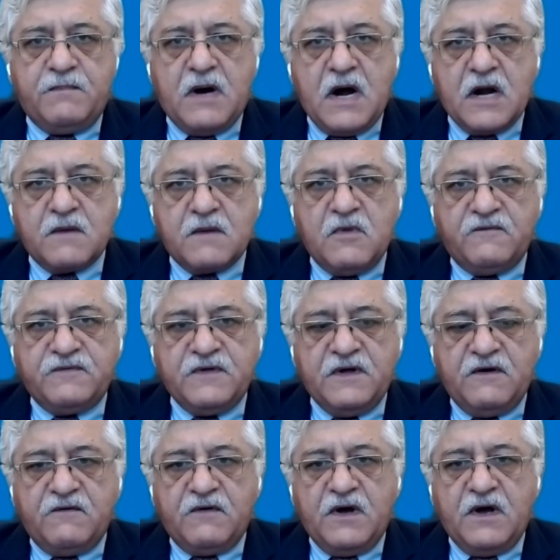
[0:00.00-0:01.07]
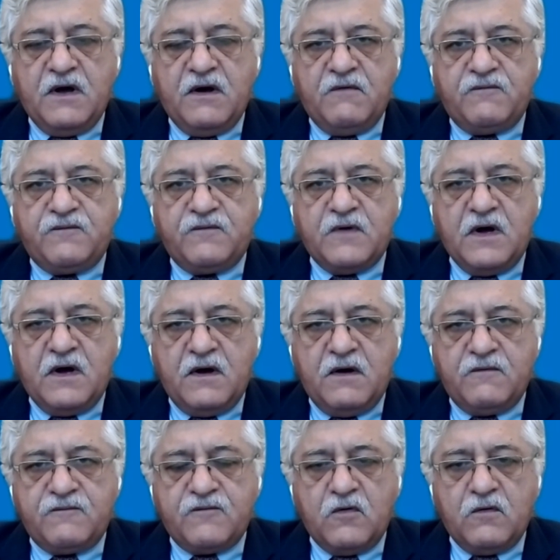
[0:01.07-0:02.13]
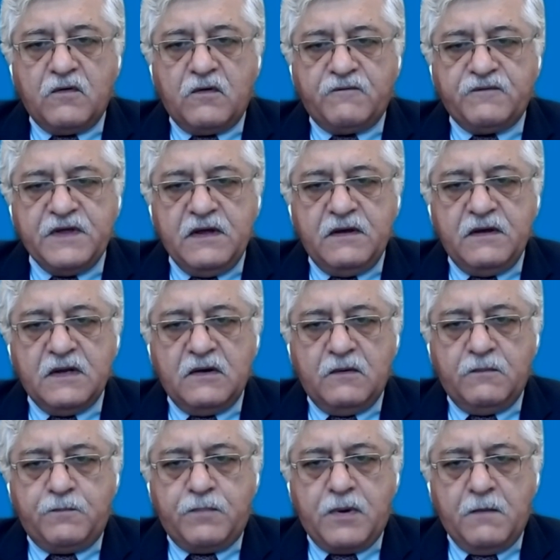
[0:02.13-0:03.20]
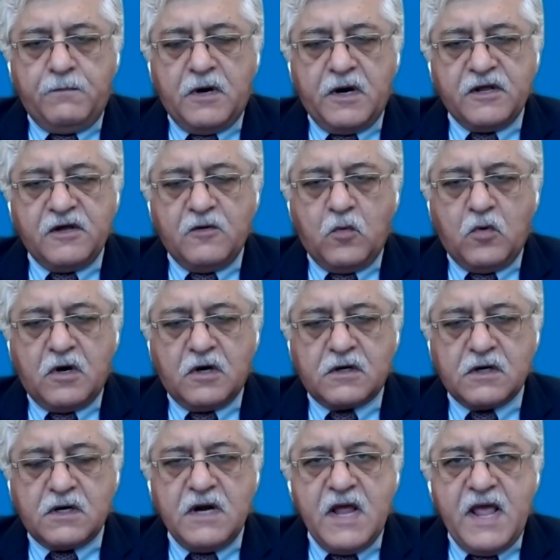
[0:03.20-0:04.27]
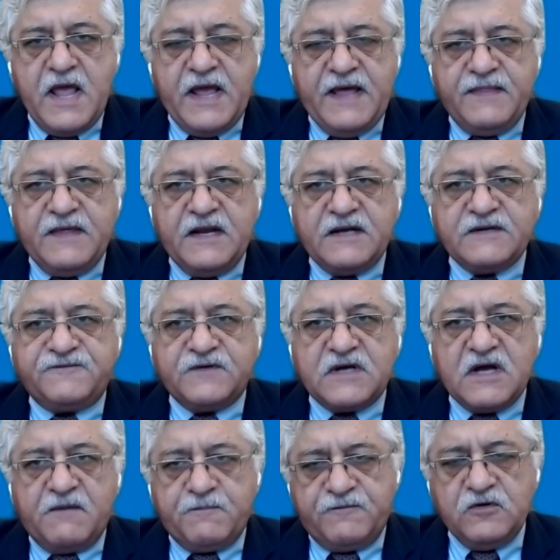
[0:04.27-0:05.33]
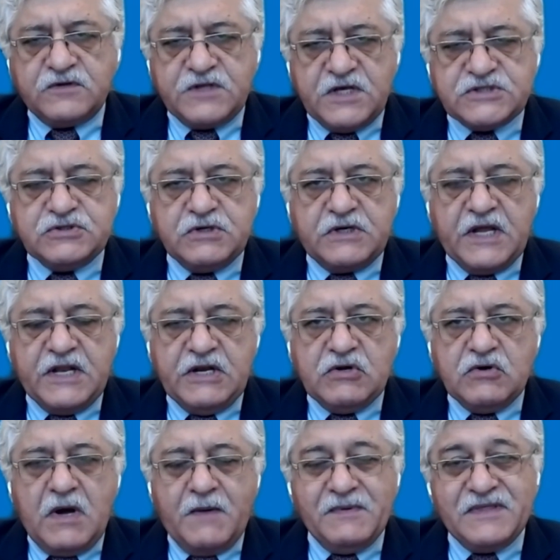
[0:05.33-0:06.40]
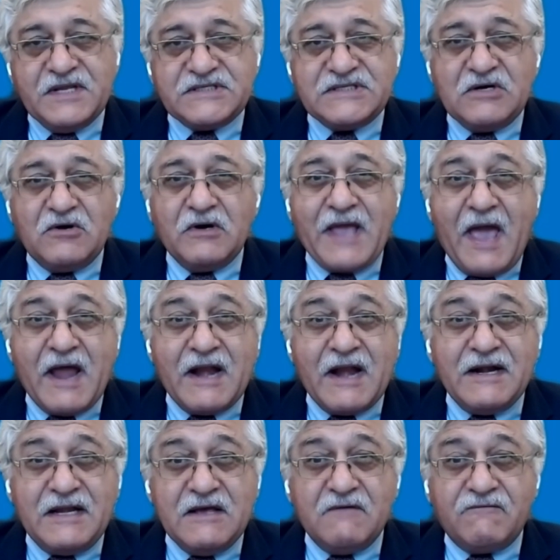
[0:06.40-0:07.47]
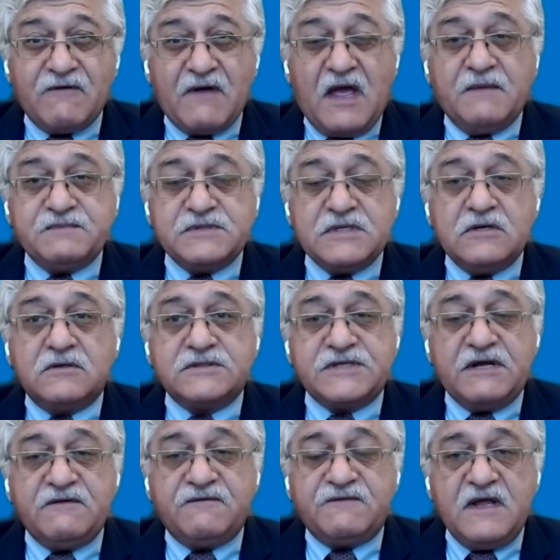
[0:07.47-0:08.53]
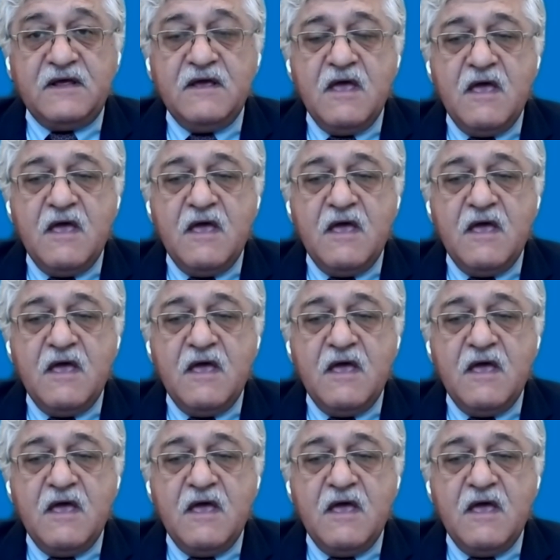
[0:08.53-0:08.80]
bottom of the uh, uh, flow of the uh, body of water, and there are a few things you can do. I mean, there's no guarantee of absolute safety,